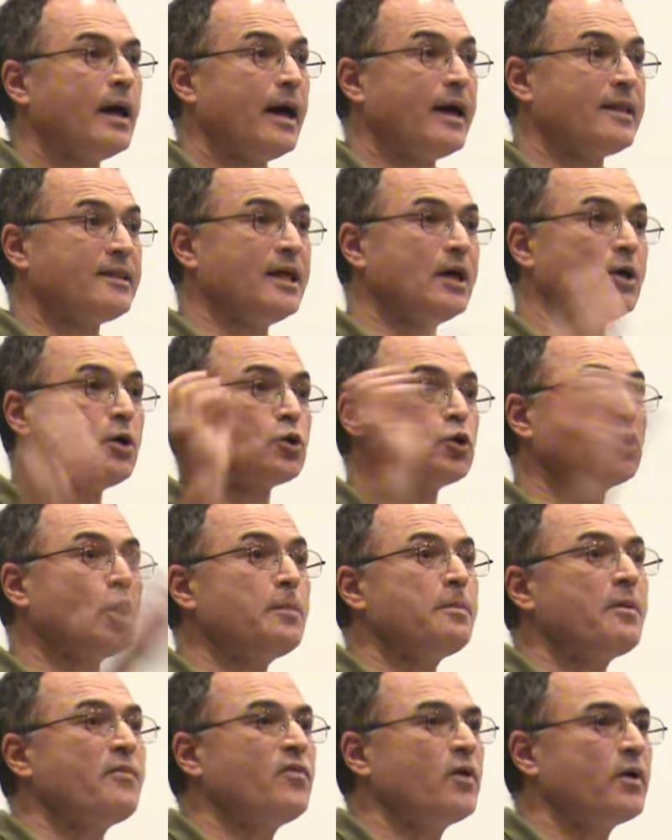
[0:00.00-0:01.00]
And then on
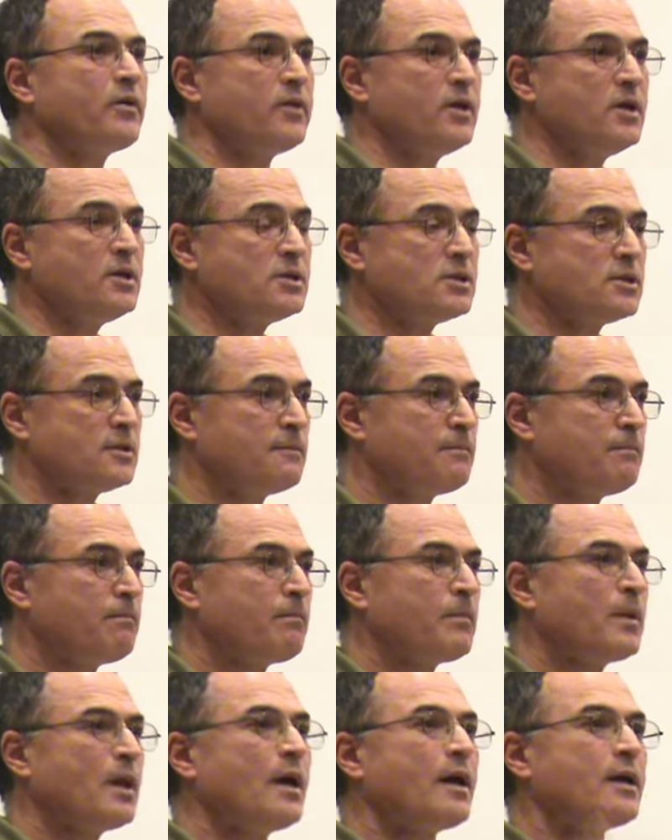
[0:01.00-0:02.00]
top of all this,
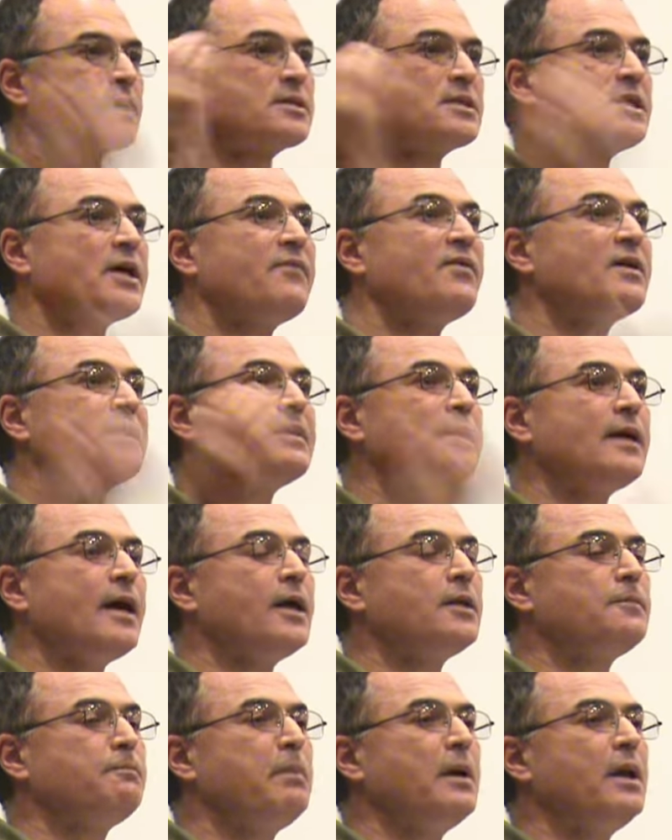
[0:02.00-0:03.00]

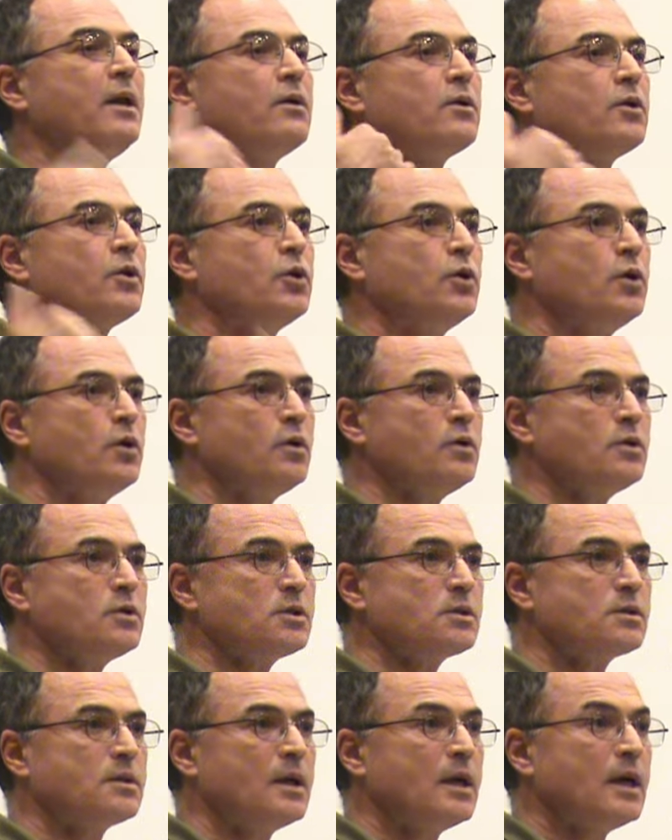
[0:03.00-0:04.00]
78 billion
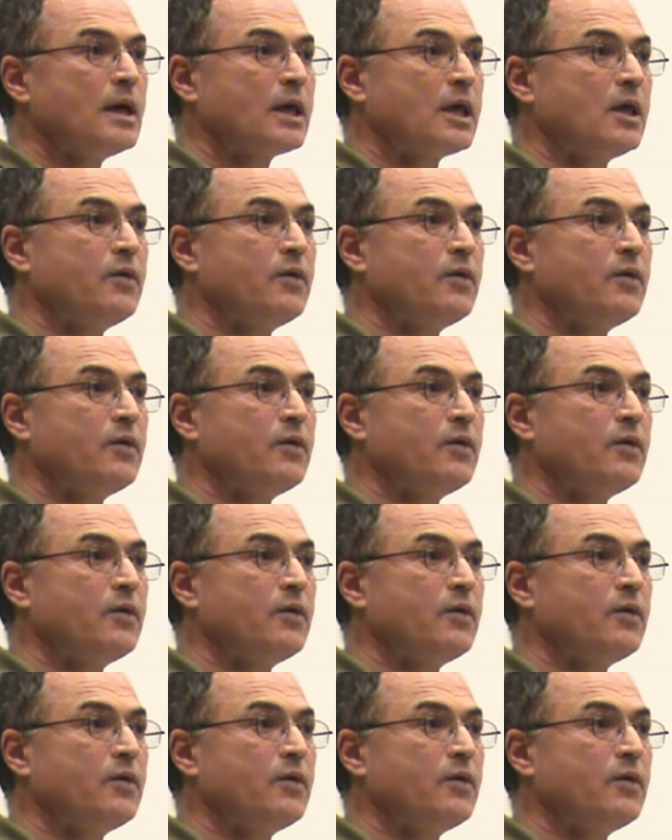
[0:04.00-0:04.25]
euros